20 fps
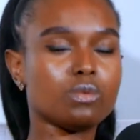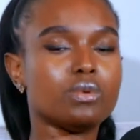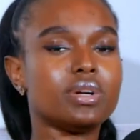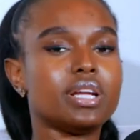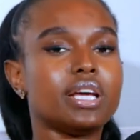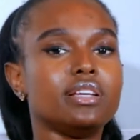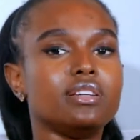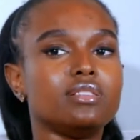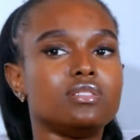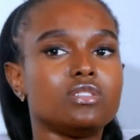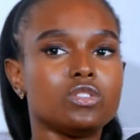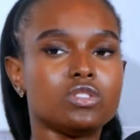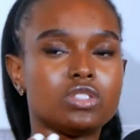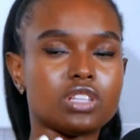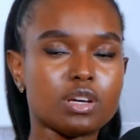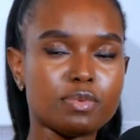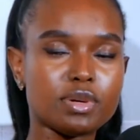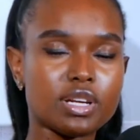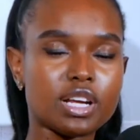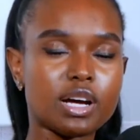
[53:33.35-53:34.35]
when I need to
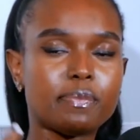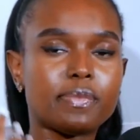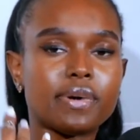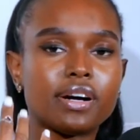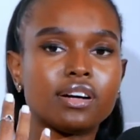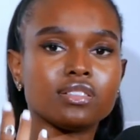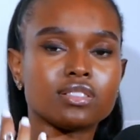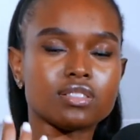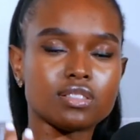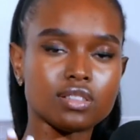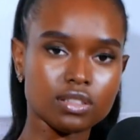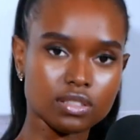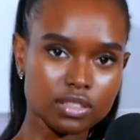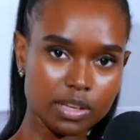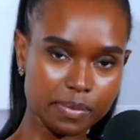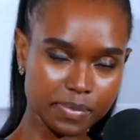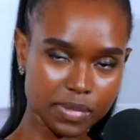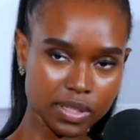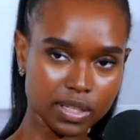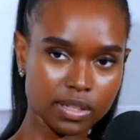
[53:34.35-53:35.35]
step it up, I'll seek
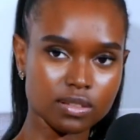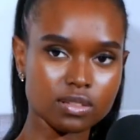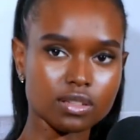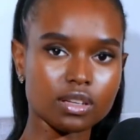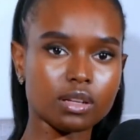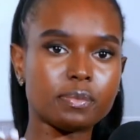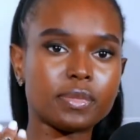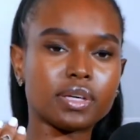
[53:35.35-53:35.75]
something else.